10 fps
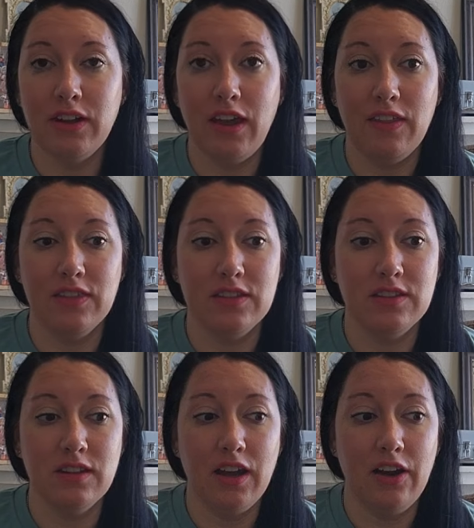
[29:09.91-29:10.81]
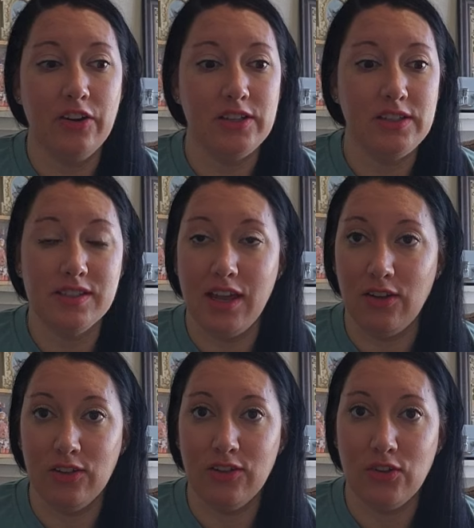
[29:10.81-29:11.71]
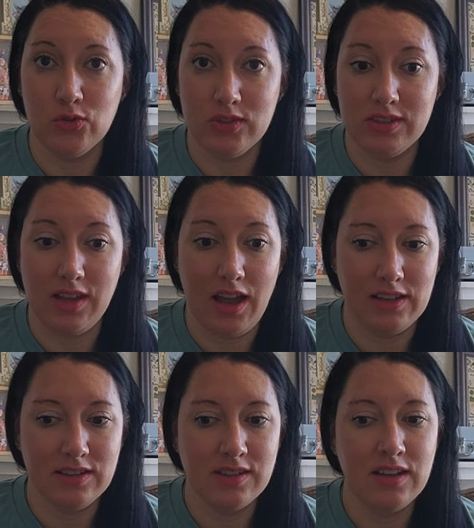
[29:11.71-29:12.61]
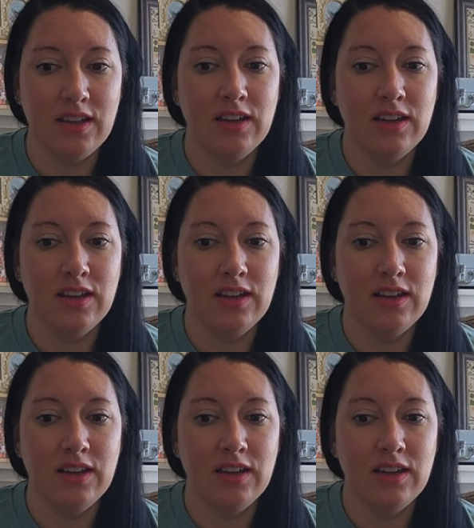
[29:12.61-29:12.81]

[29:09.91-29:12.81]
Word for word: and already sell those designs